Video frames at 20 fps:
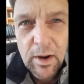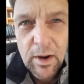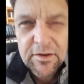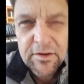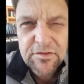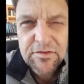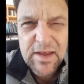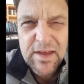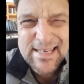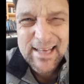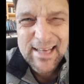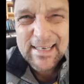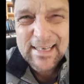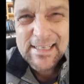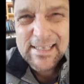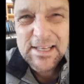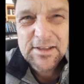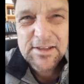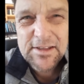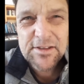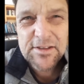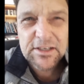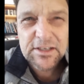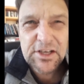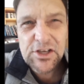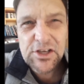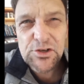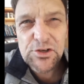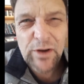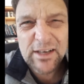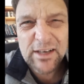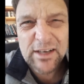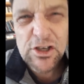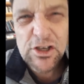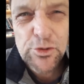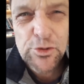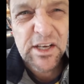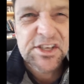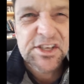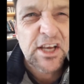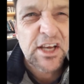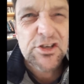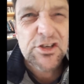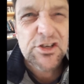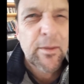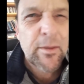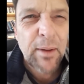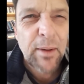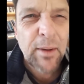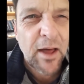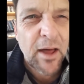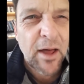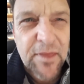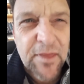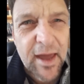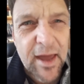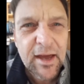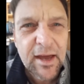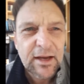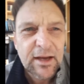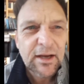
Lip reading: in the 1930s or 1926, round about there.